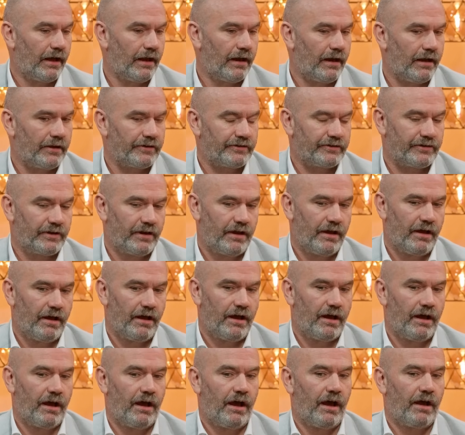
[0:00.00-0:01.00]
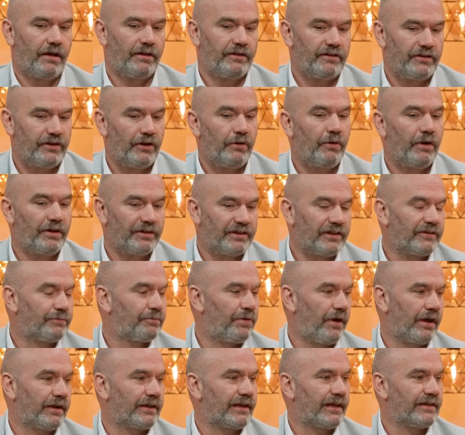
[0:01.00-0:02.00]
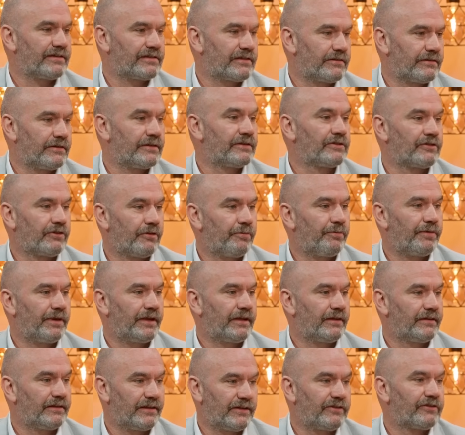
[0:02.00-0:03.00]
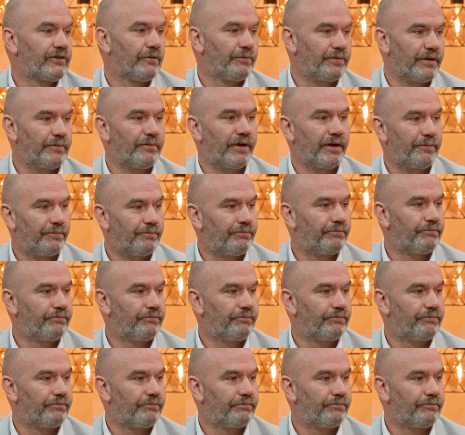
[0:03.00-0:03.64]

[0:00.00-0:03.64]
a lot. You know what this podcast series could be? This could be my